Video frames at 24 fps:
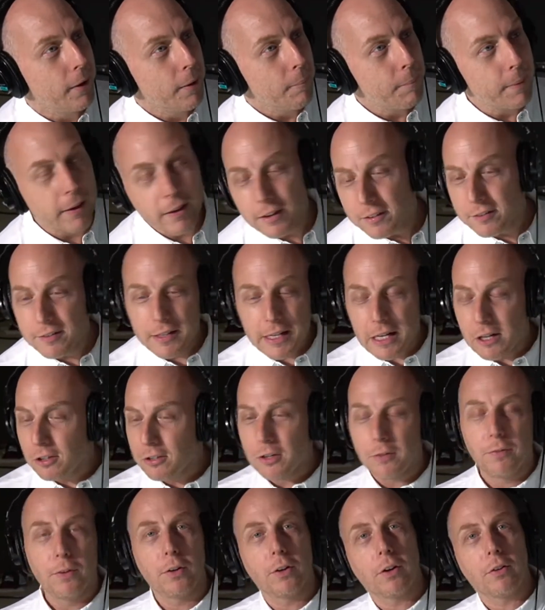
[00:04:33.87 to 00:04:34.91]
because Neil
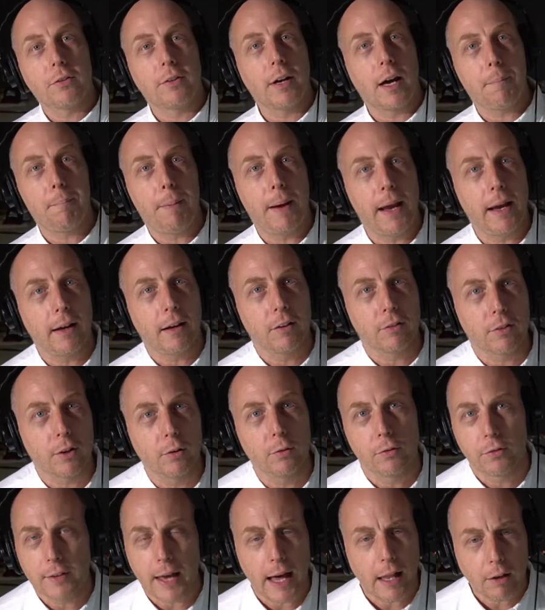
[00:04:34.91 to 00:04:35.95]
Cavuto's not paying his
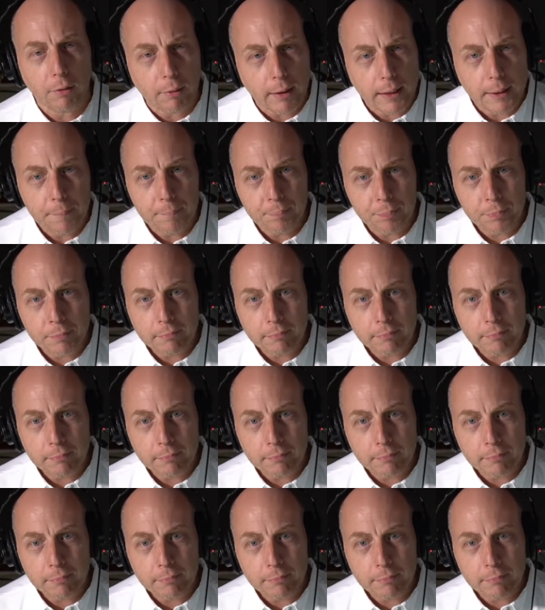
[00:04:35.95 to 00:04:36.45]
own salary.